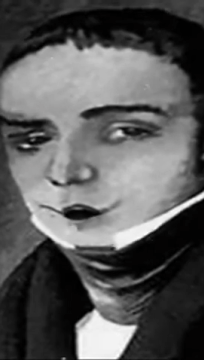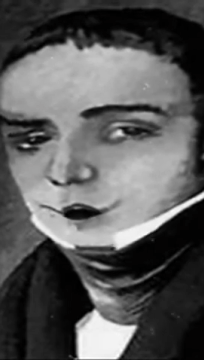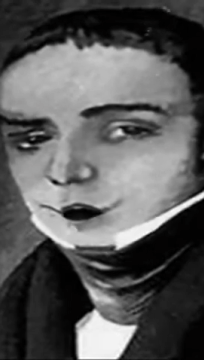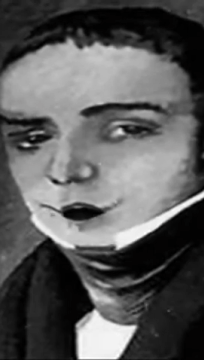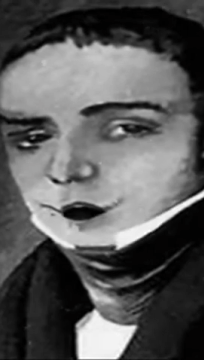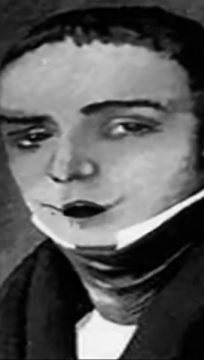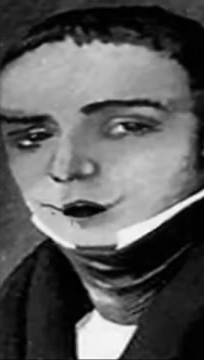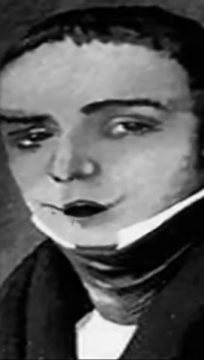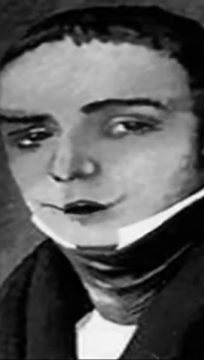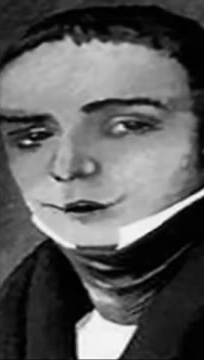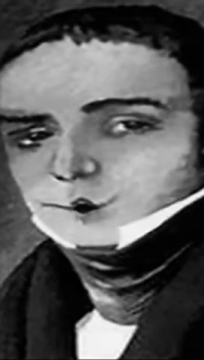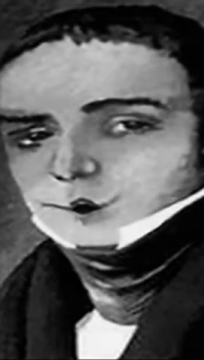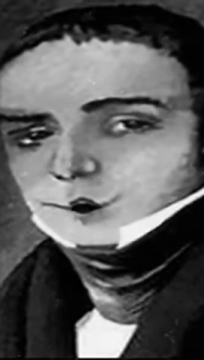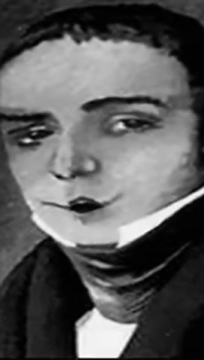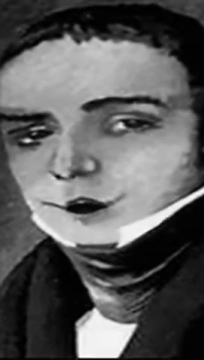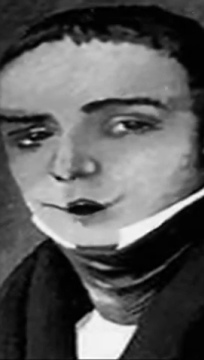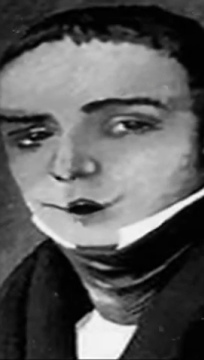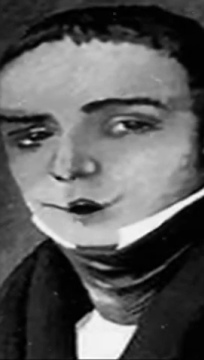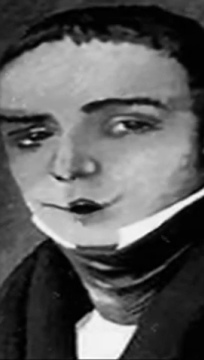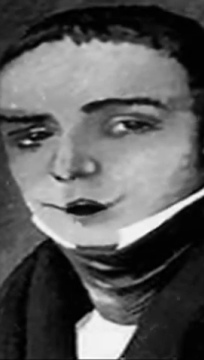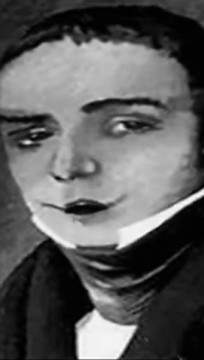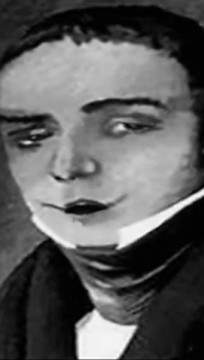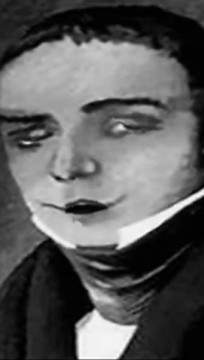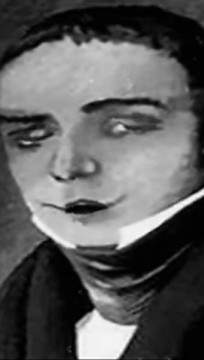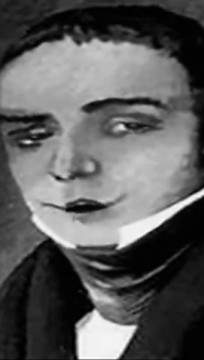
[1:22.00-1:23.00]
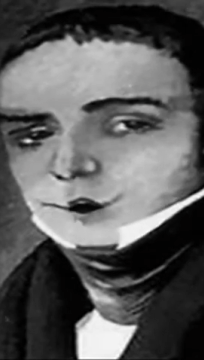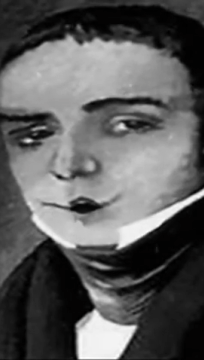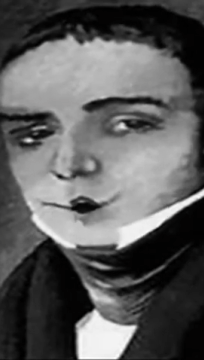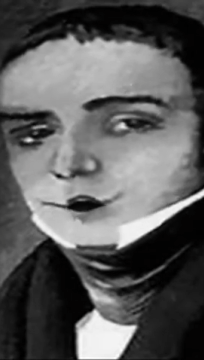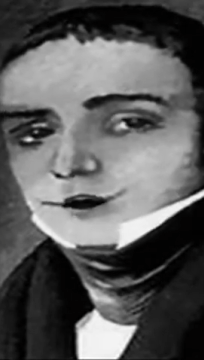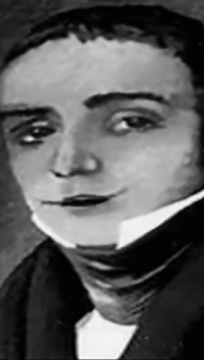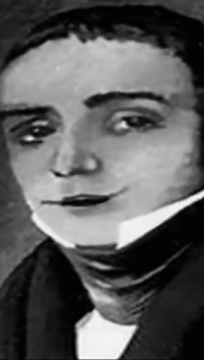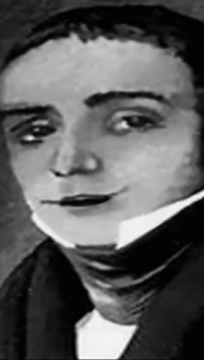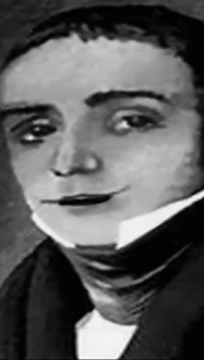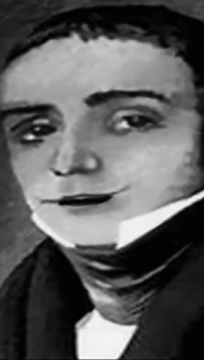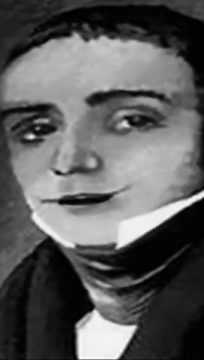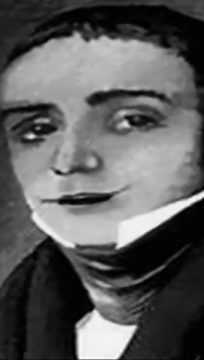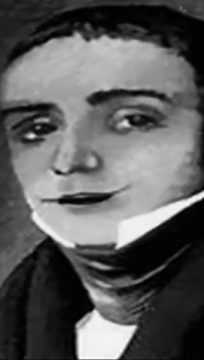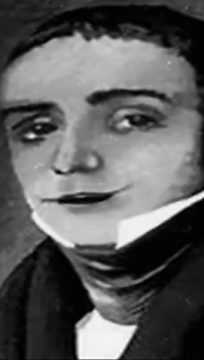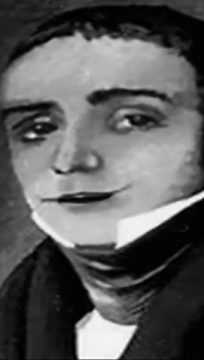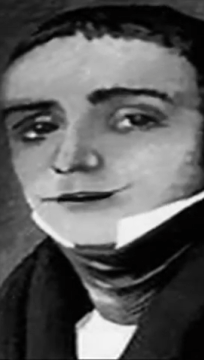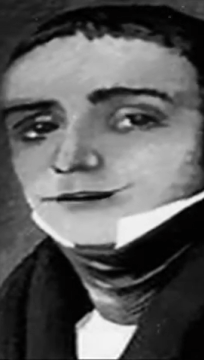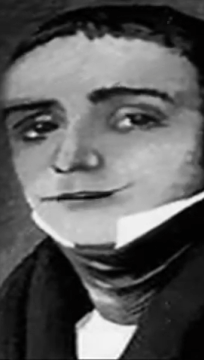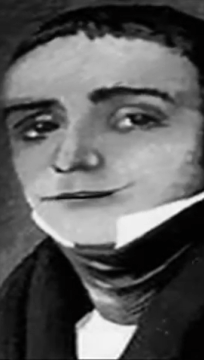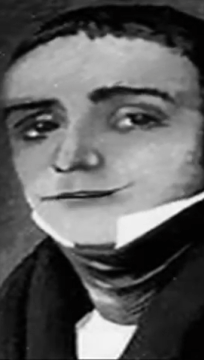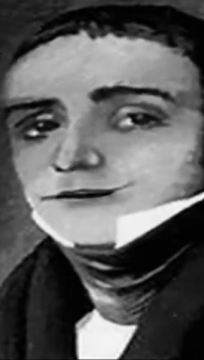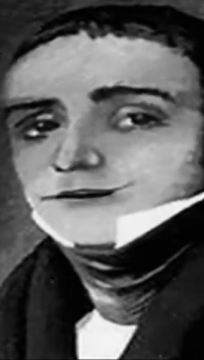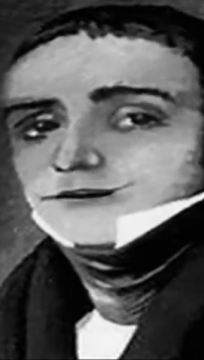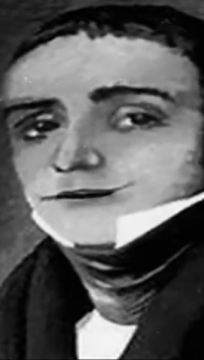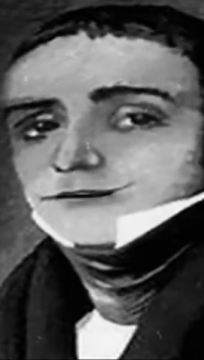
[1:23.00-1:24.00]
Near him did
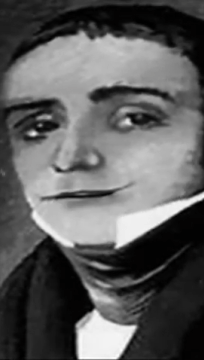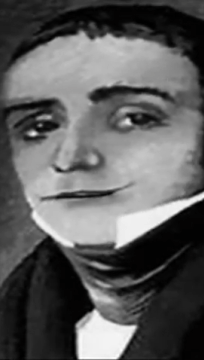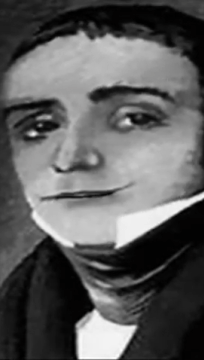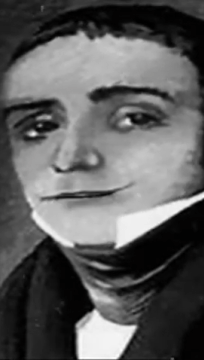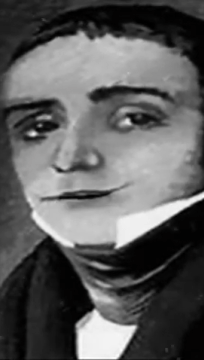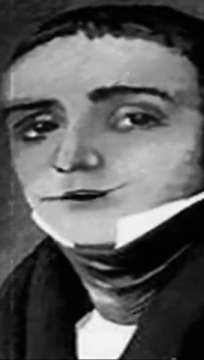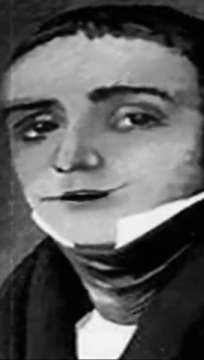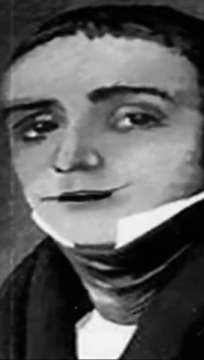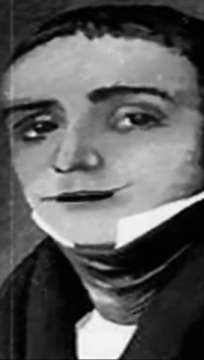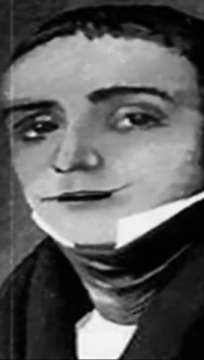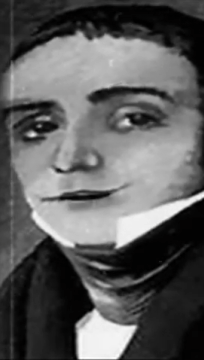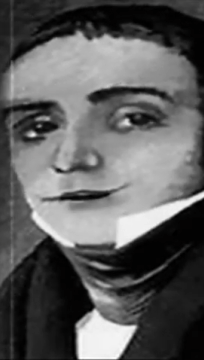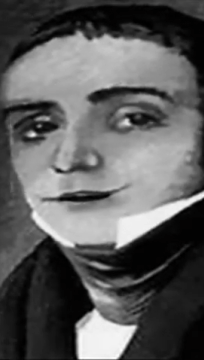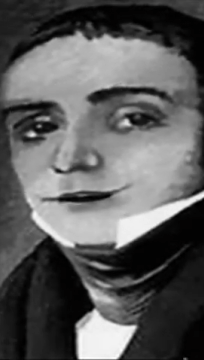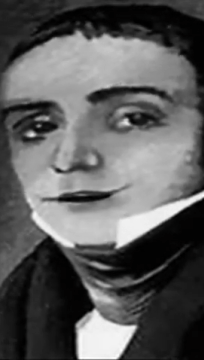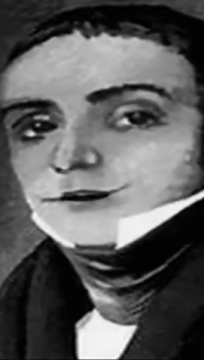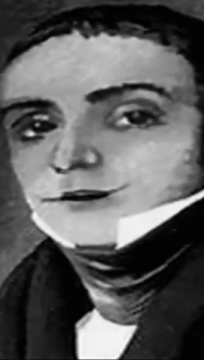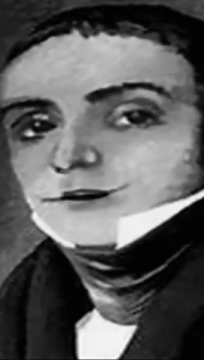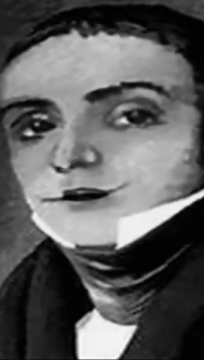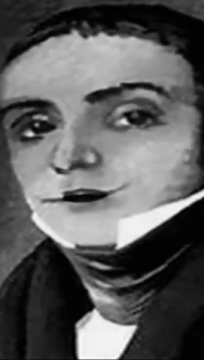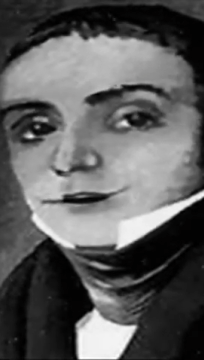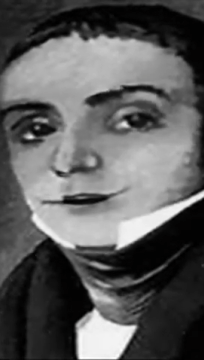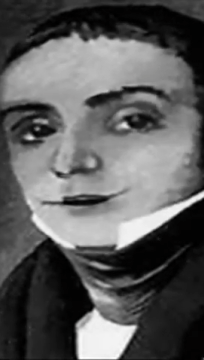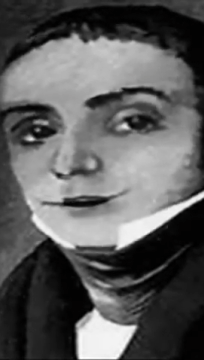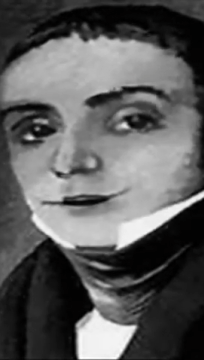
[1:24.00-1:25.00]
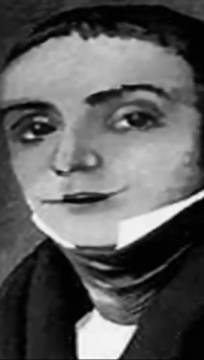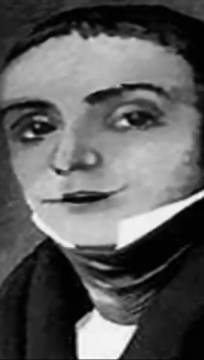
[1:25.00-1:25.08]
cursed doomstick,